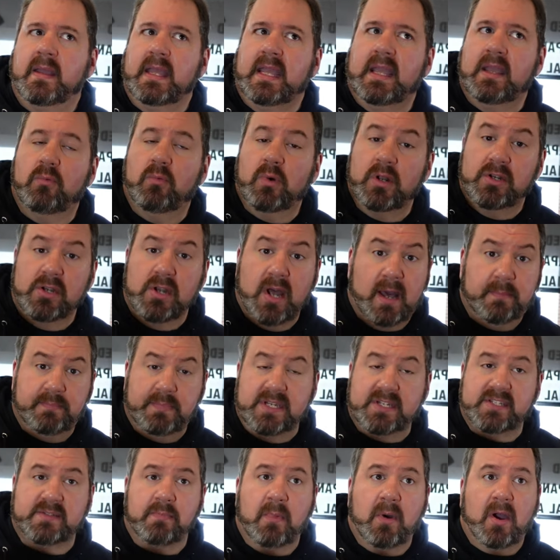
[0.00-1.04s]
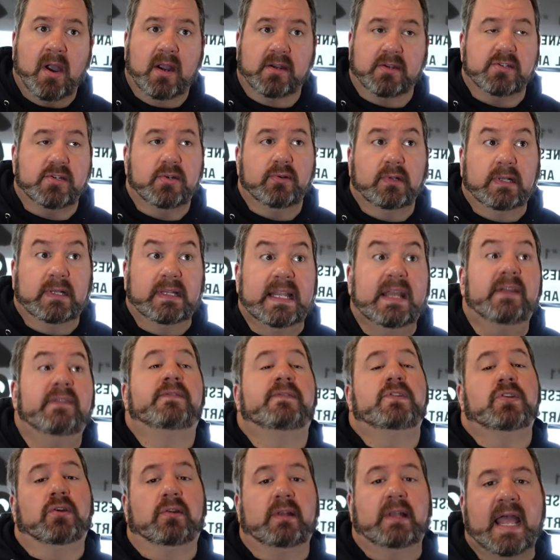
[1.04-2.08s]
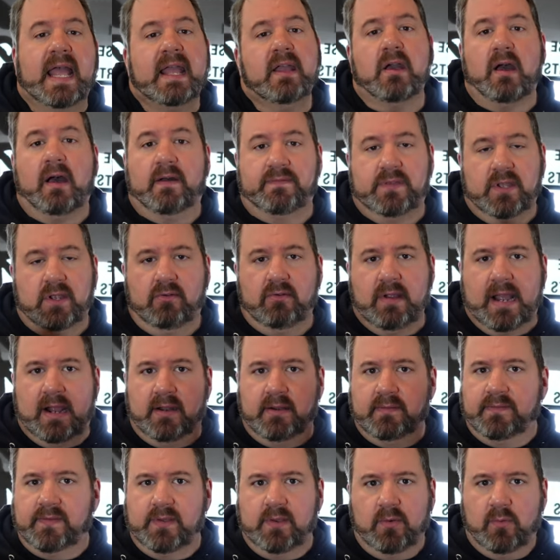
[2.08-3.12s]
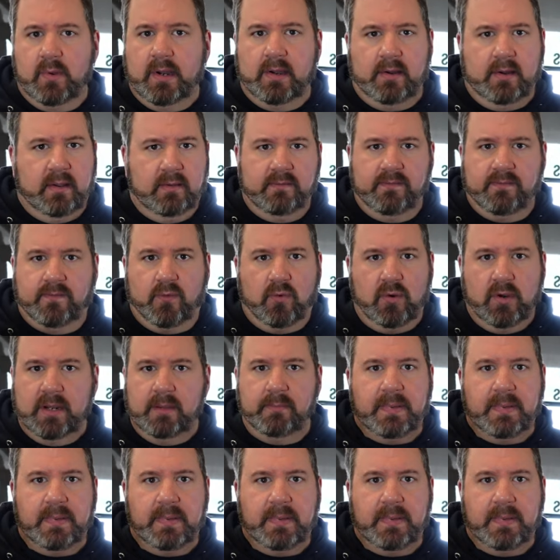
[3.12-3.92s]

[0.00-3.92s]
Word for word: It would not be smart to lift your leg off the ground if you're wearing 40